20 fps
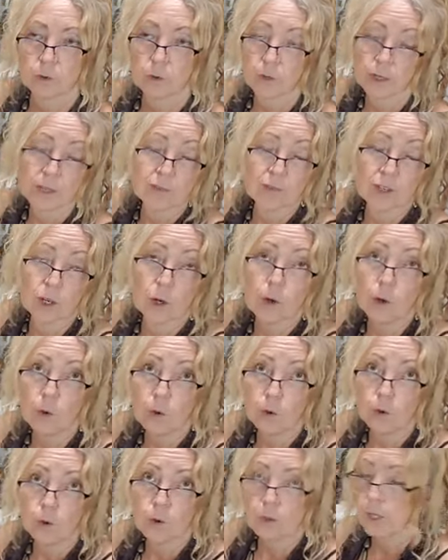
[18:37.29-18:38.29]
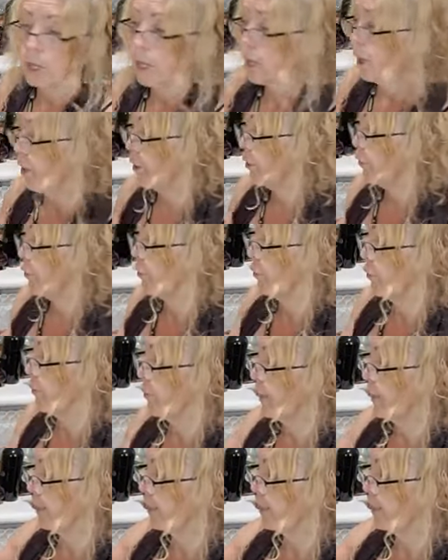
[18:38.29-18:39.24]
or even cold, you could